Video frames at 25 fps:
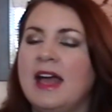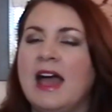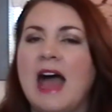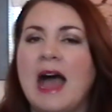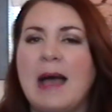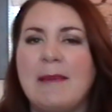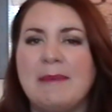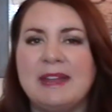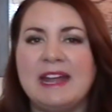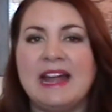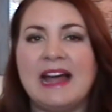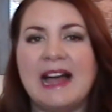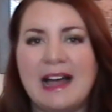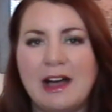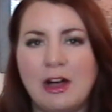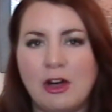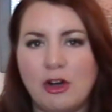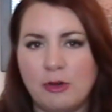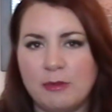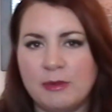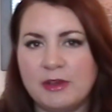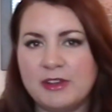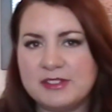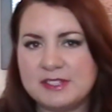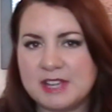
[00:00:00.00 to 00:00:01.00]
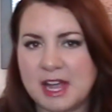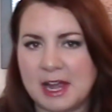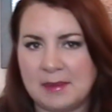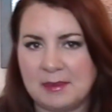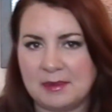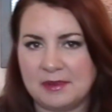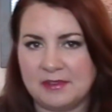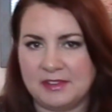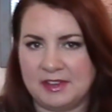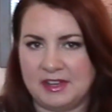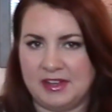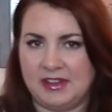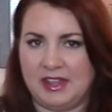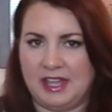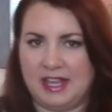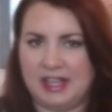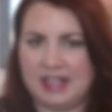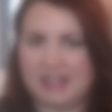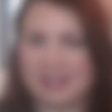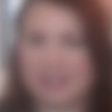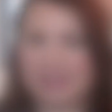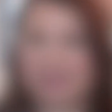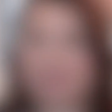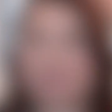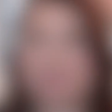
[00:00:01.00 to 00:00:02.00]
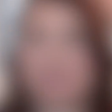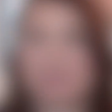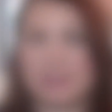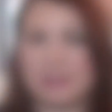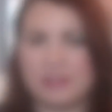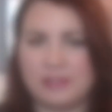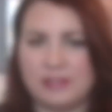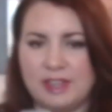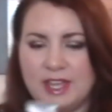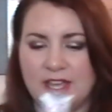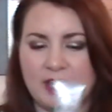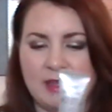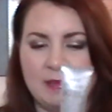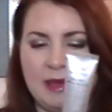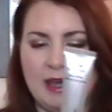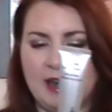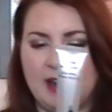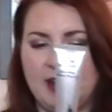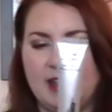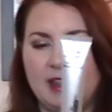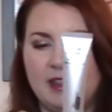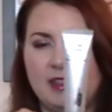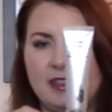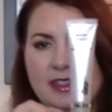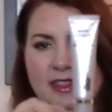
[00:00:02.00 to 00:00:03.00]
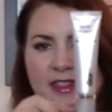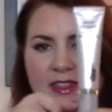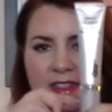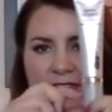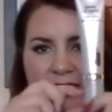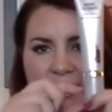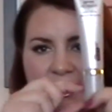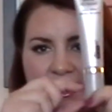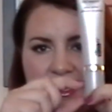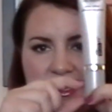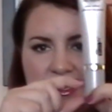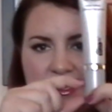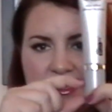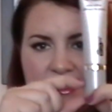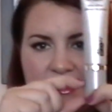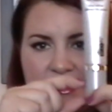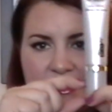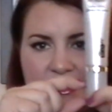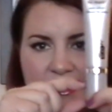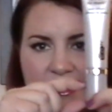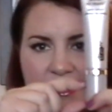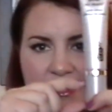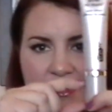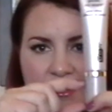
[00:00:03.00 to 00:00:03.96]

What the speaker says: I mean, I almost hyperventilated. And you think about it, this